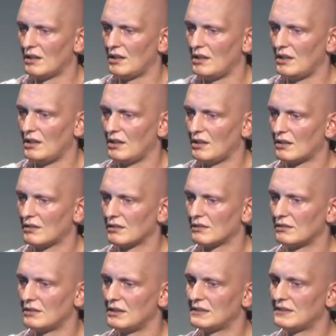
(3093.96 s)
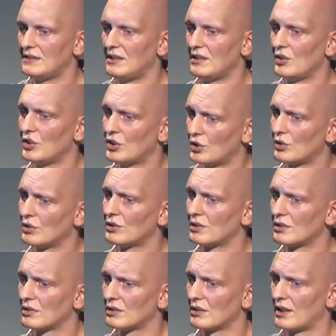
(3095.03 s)
here, this the
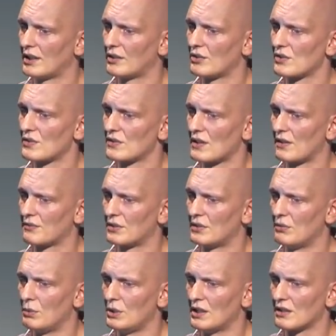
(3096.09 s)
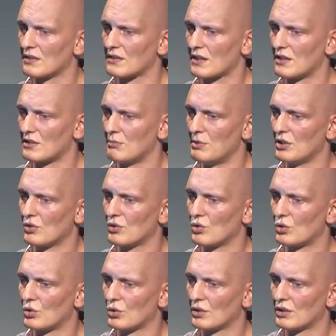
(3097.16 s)
return address after the winexec is being
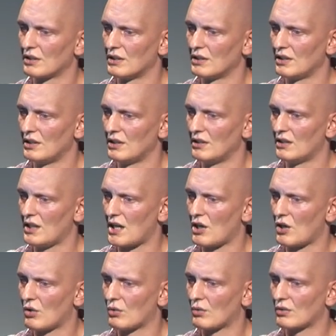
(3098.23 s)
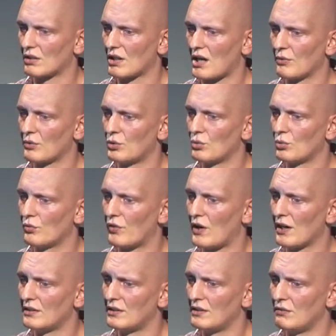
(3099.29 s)
called. Now, how to
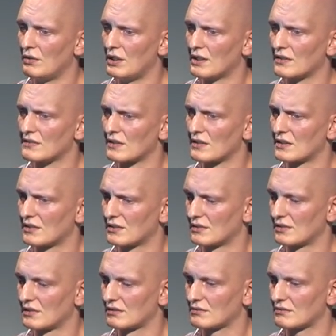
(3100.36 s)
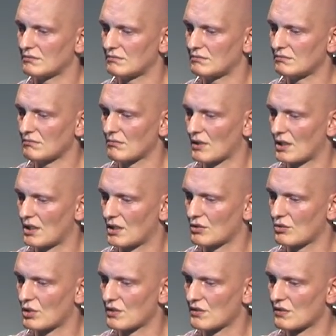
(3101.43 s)
find the winexec
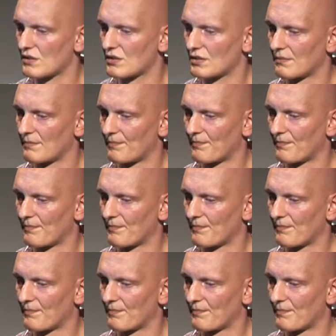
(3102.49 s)
address?